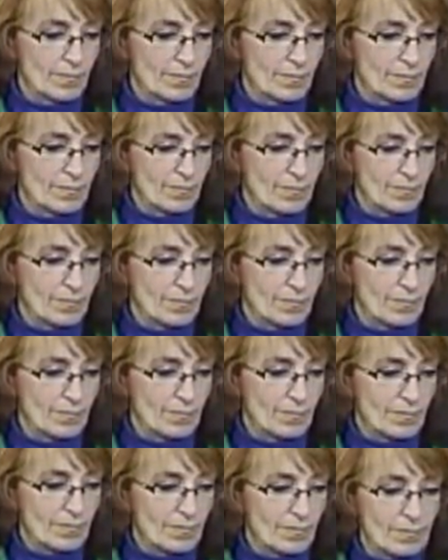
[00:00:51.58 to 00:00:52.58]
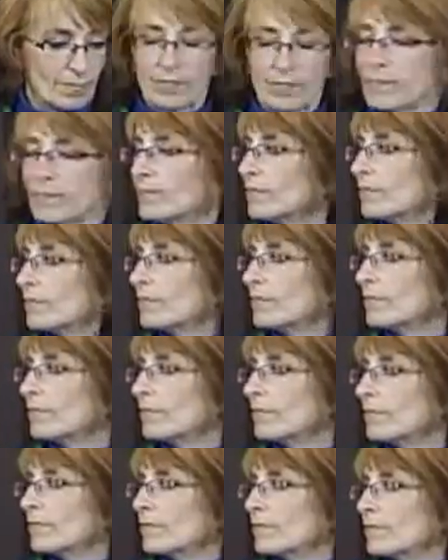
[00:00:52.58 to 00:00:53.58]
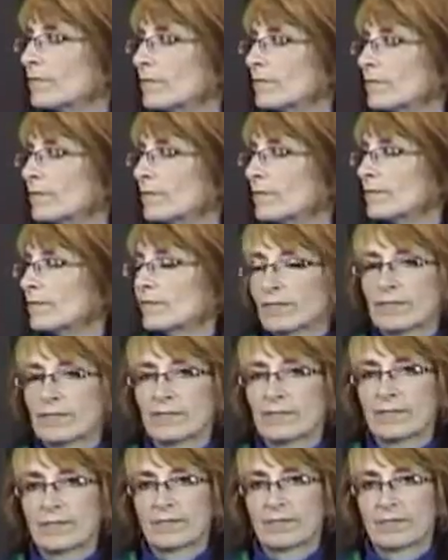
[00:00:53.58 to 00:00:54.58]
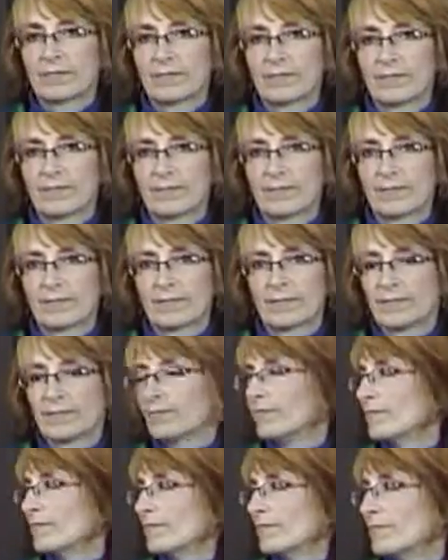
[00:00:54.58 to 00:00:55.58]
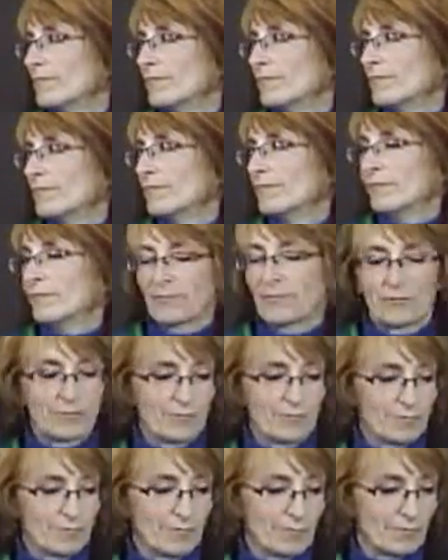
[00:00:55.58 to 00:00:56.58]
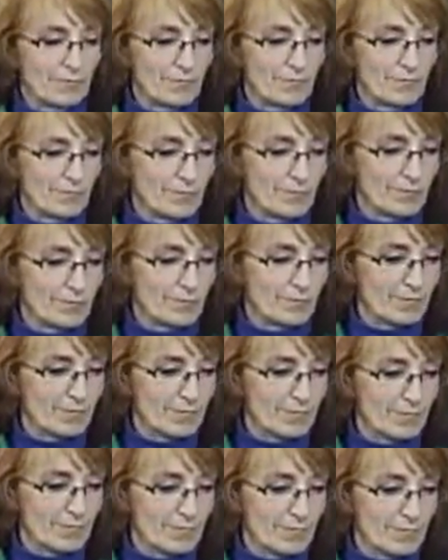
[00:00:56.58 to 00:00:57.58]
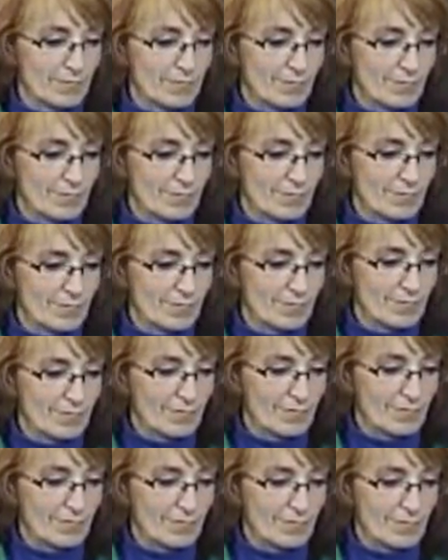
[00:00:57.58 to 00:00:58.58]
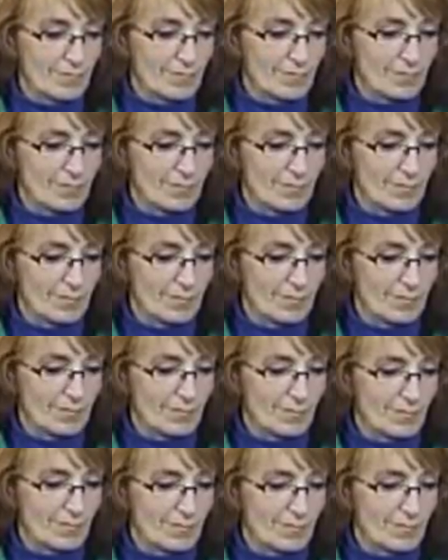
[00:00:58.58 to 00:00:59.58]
The person shown says nothing.